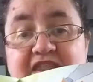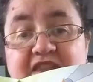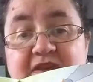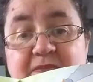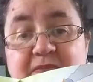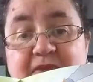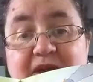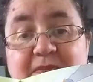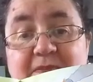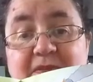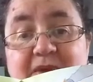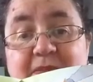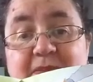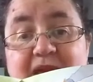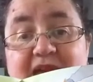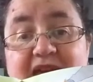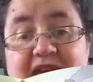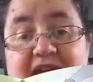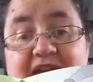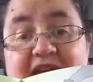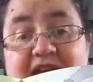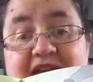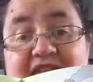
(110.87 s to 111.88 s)
the mummy
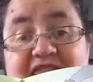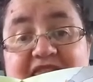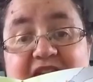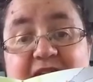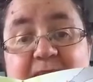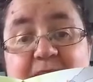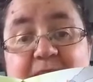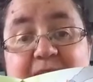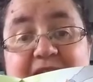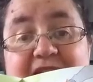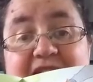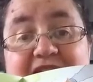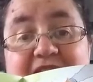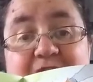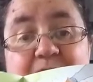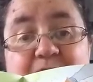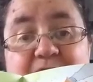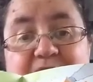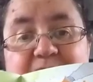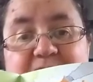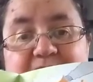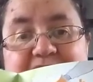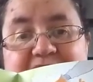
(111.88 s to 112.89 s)
bear, and the
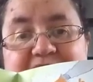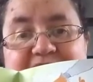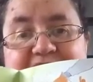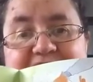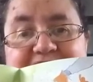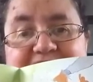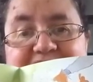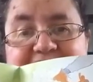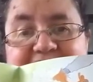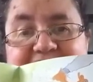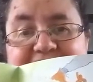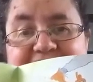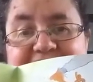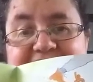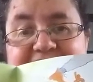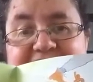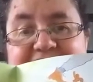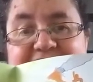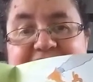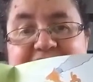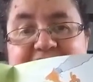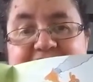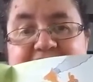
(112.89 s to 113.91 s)
baby bear.
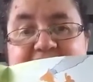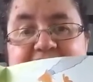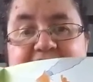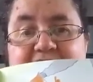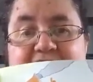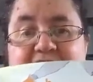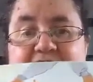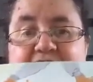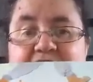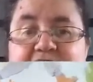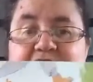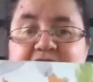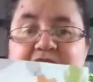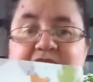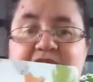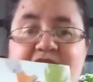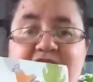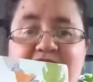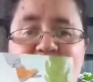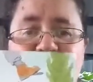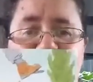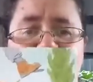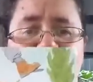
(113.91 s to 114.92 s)

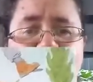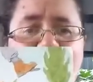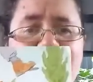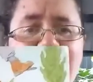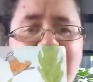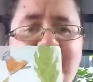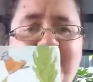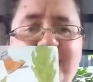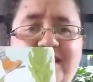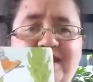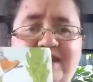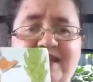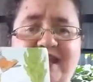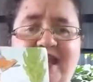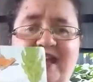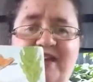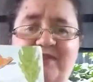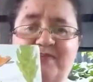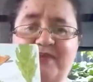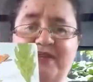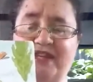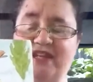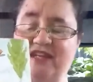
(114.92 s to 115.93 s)
Some other things are
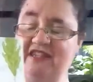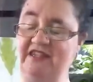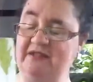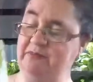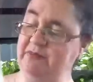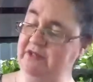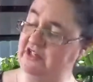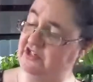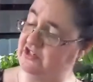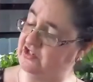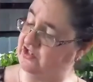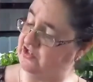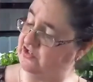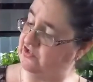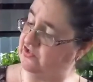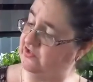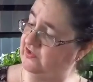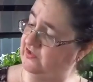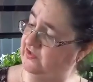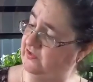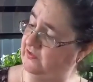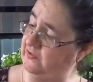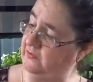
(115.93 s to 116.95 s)
happening in the picture
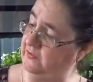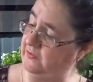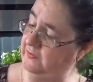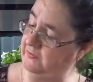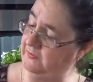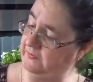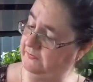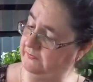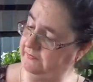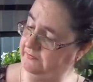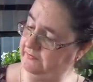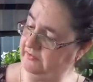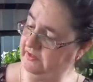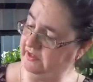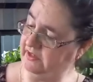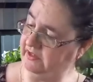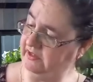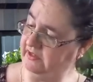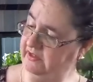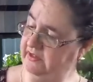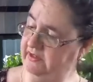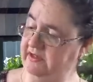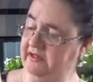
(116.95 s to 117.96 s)
too.
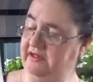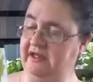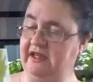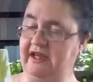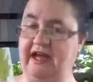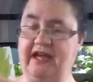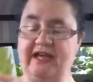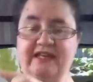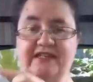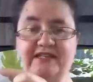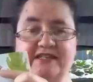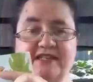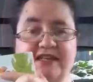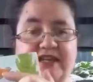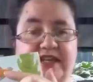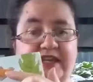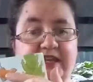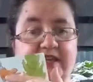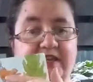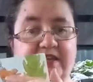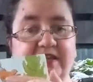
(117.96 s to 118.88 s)
I see